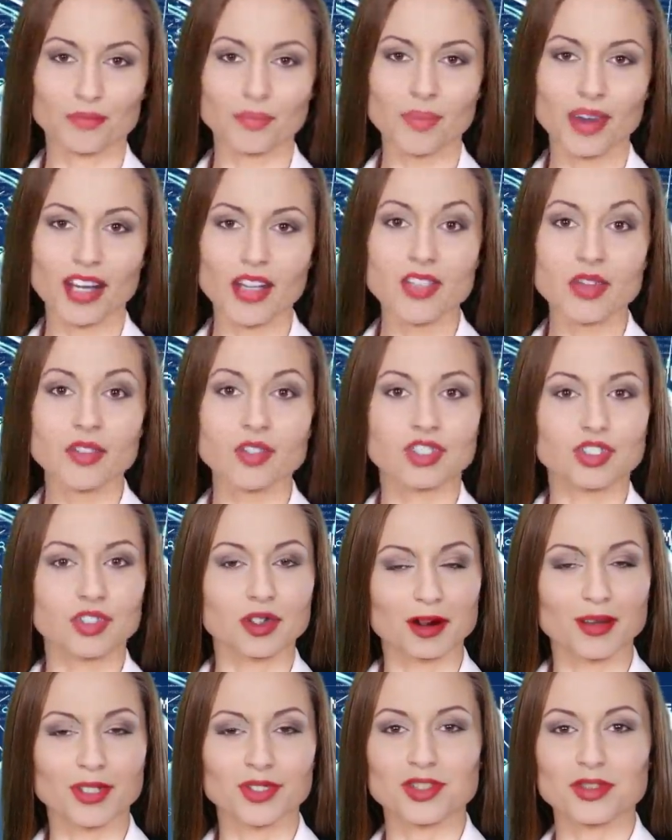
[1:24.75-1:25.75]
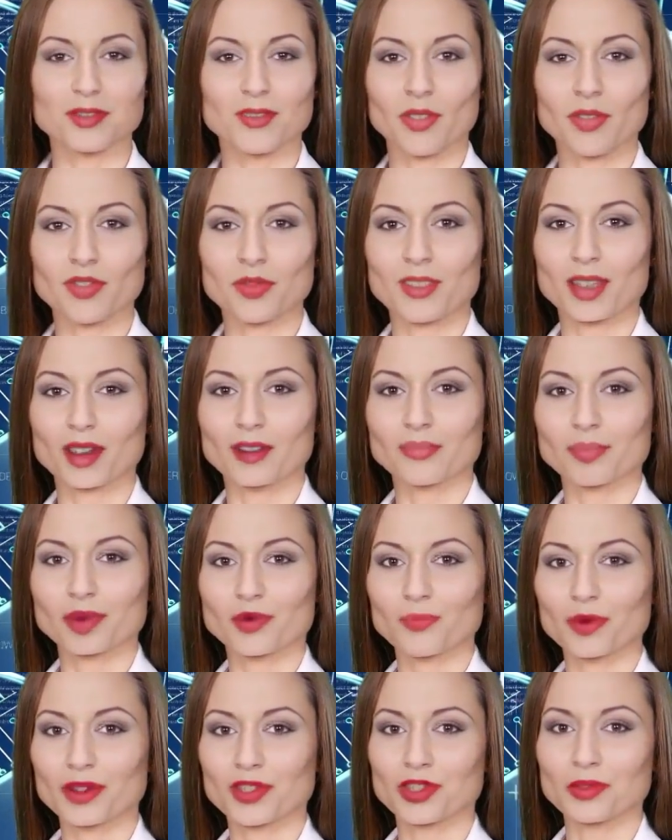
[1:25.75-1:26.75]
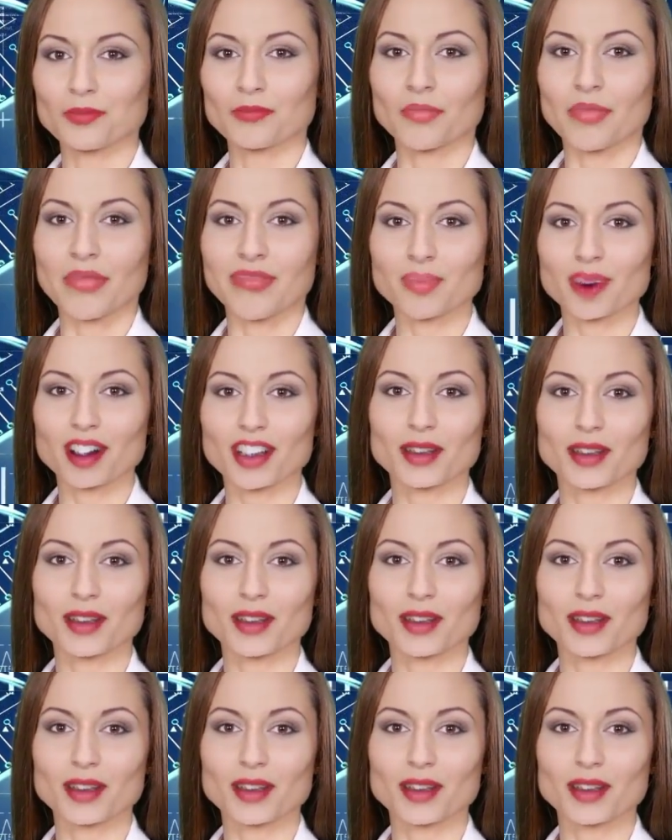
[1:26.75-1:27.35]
These instructions can be written by